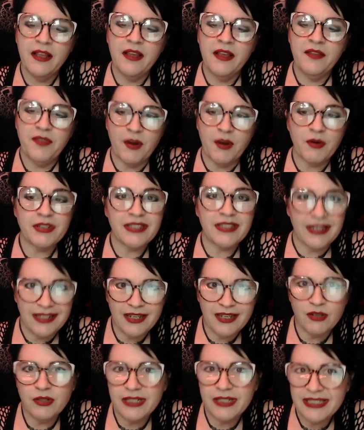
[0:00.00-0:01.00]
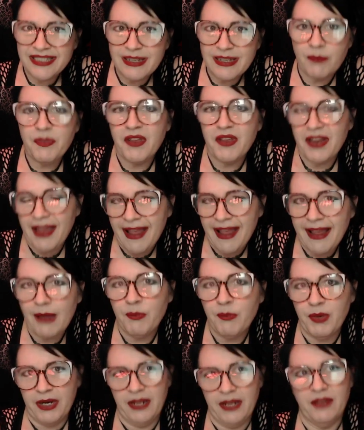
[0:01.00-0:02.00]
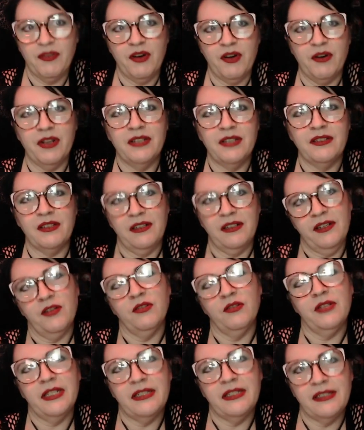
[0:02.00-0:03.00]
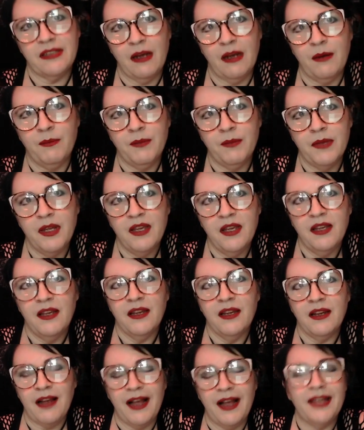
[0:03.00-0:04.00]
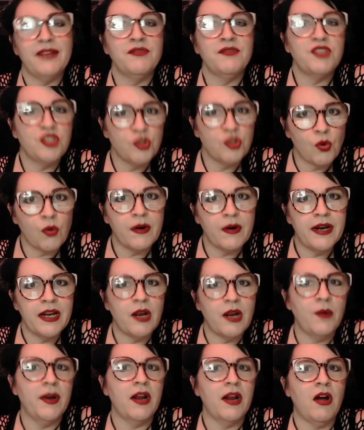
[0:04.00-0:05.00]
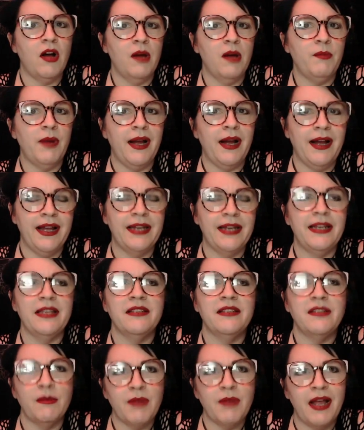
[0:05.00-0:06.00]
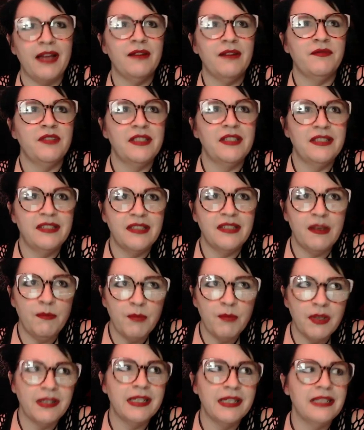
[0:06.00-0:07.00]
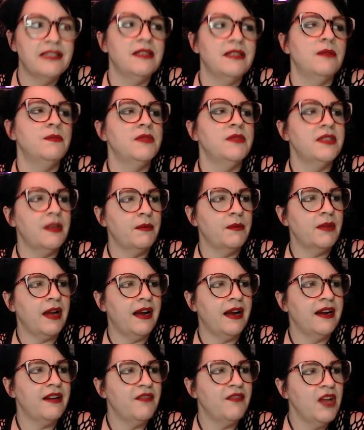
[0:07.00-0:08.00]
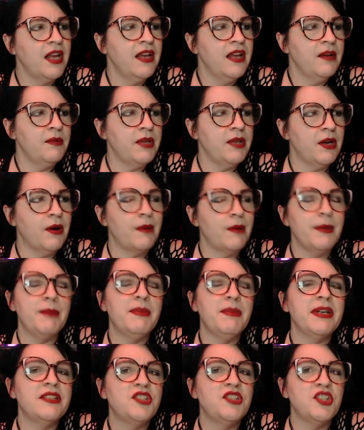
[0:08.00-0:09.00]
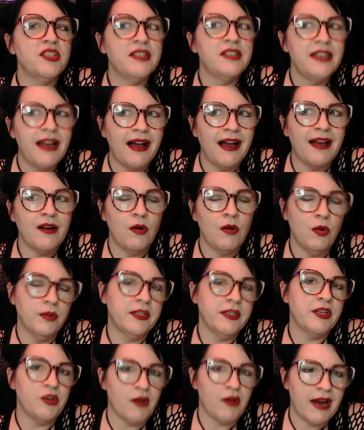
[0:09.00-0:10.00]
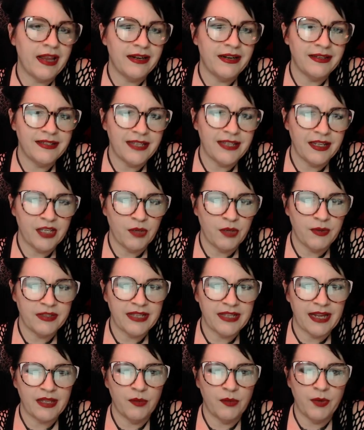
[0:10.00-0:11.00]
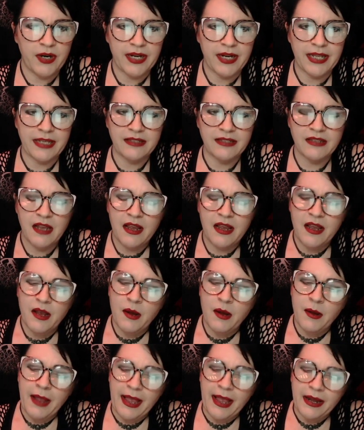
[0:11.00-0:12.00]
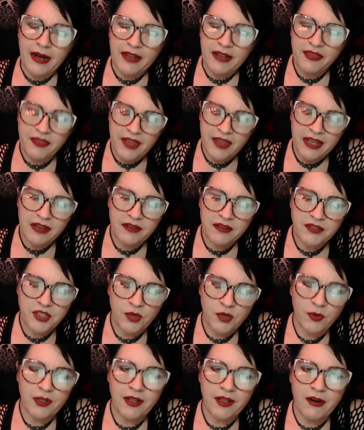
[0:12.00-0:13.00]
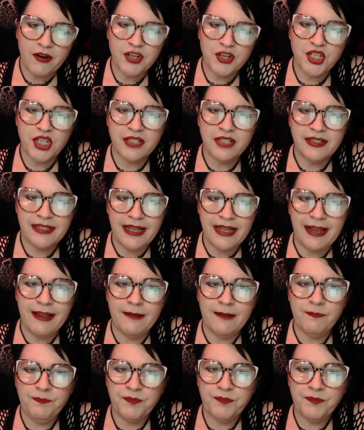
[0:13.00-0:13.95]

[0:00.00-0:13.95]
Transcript: there is clearly something happening. There is clearly some kind of story going on behind it, some kind of symbolism, some kind of, you know what I mean? But it's just not holding your hand and telling you exactly what it is. And I think to a large extent,